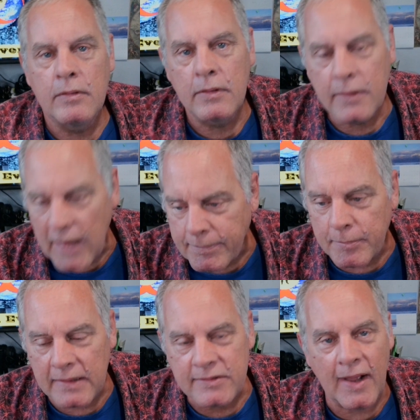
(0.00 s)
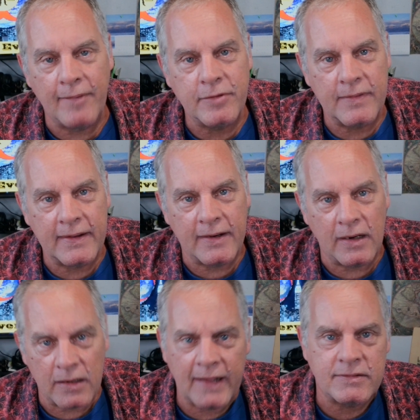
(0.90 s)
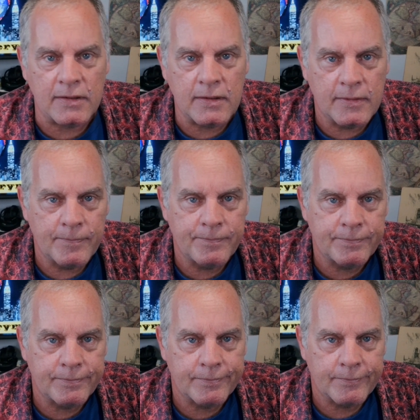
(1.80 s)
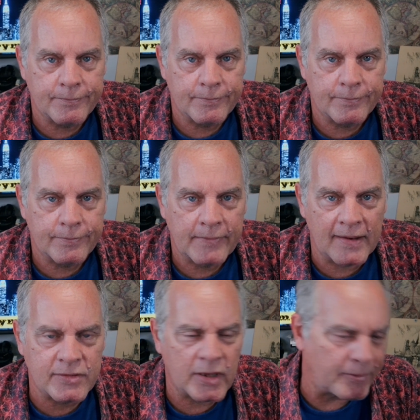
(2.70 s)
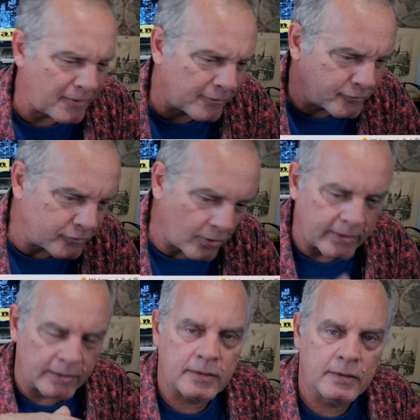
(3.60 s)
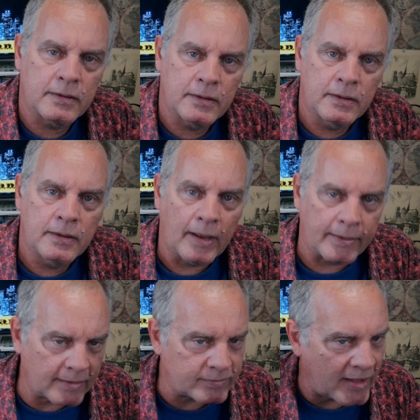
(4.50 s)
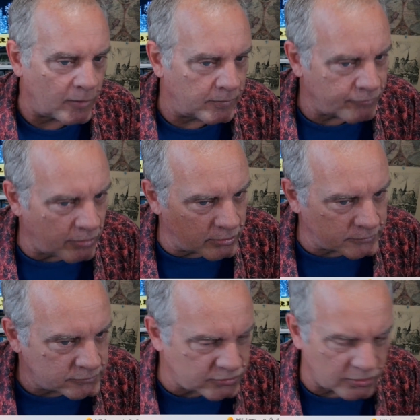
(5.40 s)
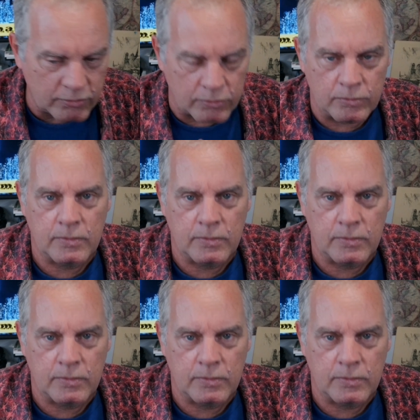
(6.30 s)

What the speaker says: A couple months after they get elected, he's like, gosh darn it, I got that one wrong too.